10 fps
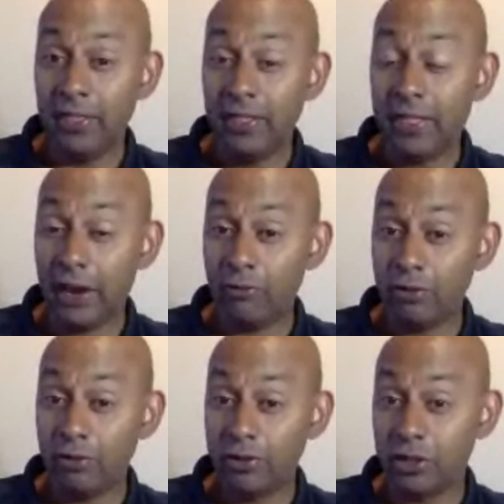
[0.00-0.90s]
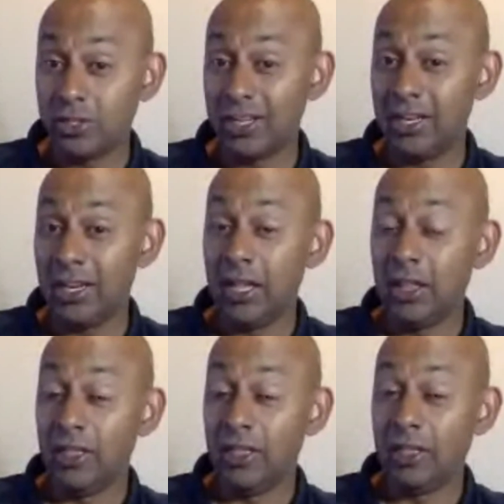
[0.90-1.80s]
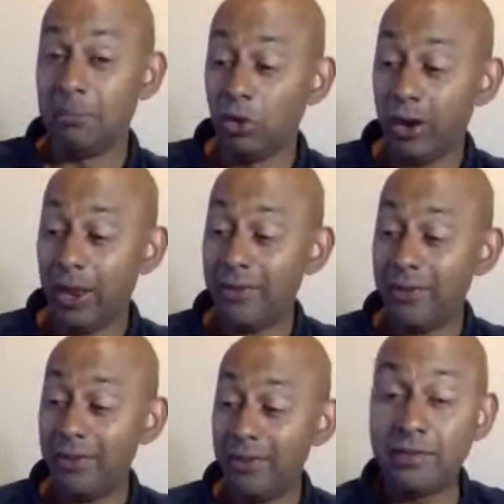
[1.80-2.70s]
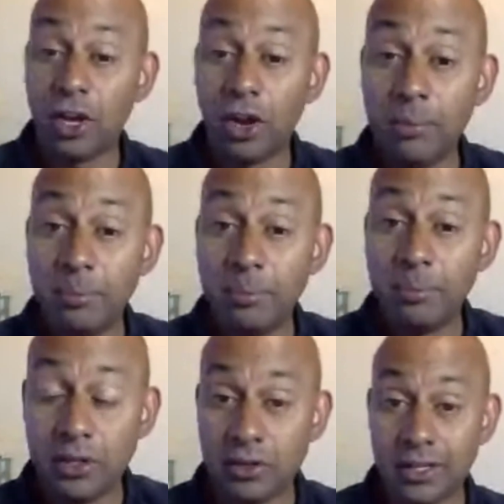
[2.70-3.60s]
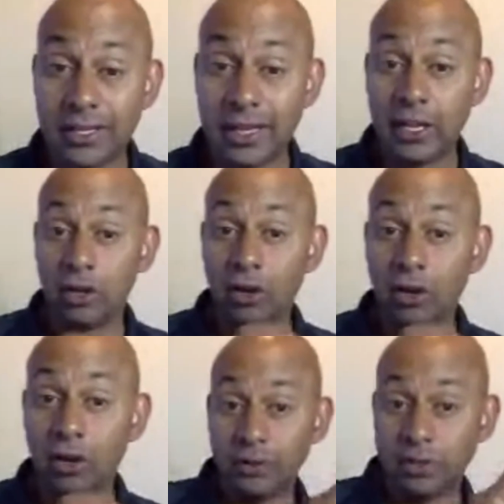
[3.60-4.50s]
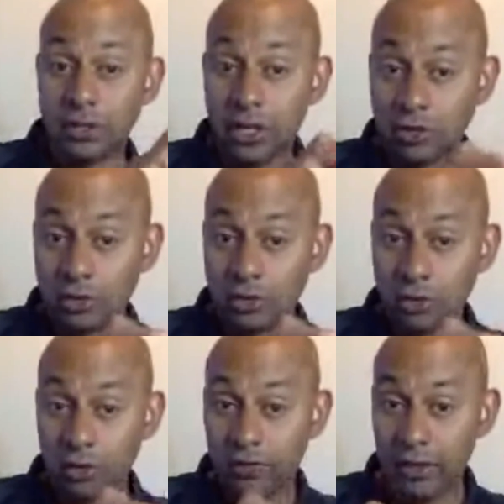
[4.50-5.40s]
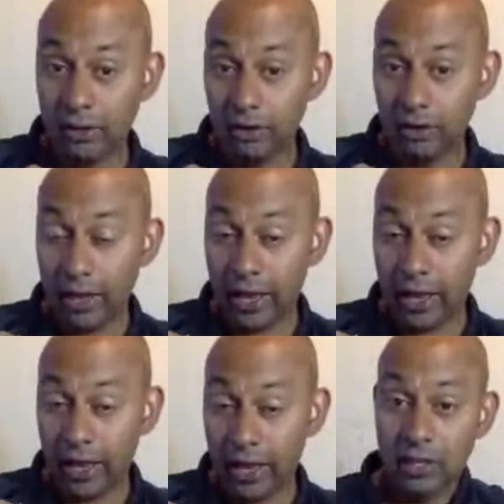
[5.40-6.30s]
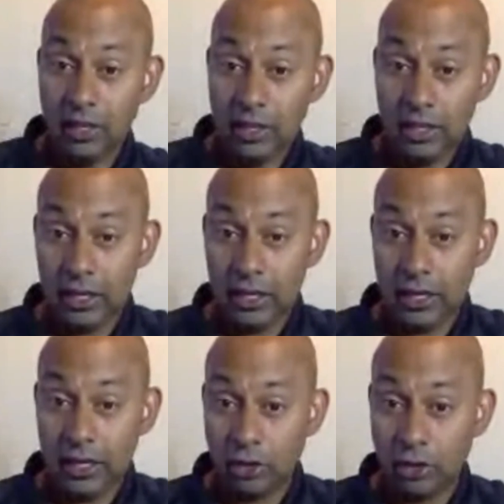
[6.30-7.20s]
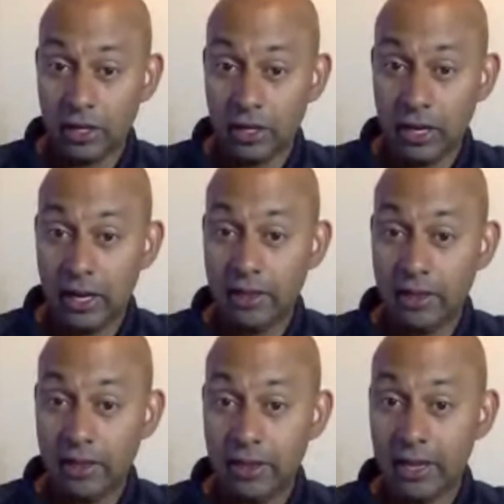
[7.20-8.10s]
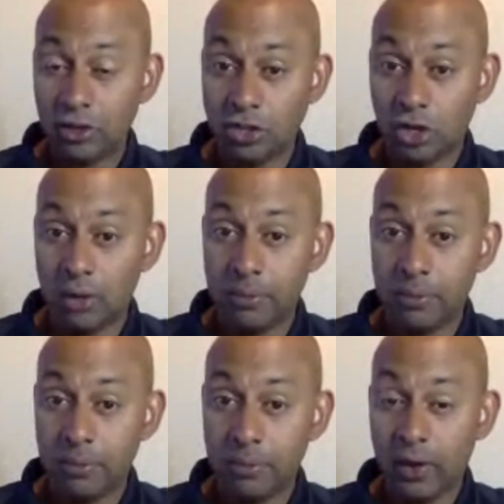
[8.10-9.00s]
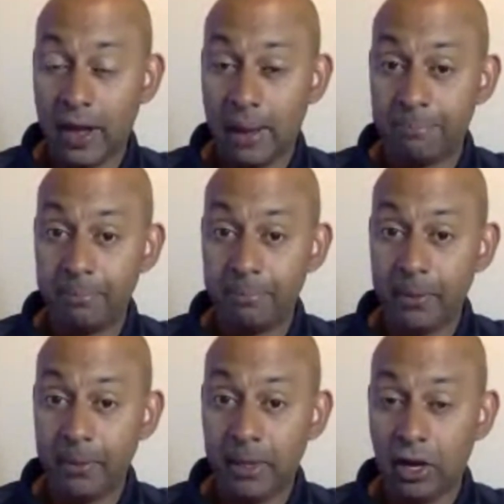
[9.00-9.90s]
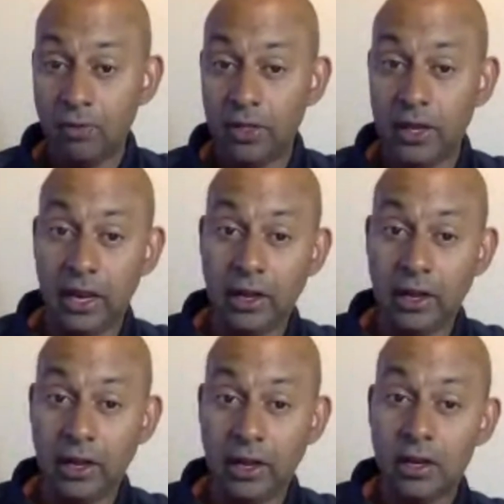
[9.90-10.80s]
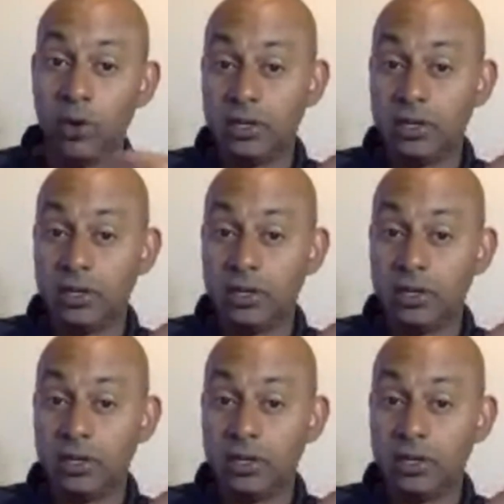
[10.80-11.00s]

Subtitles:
and that results in the ball not having enough time to take off. So it's sort of landing here close to the net, and then it hasn't got time to go up and get over the net.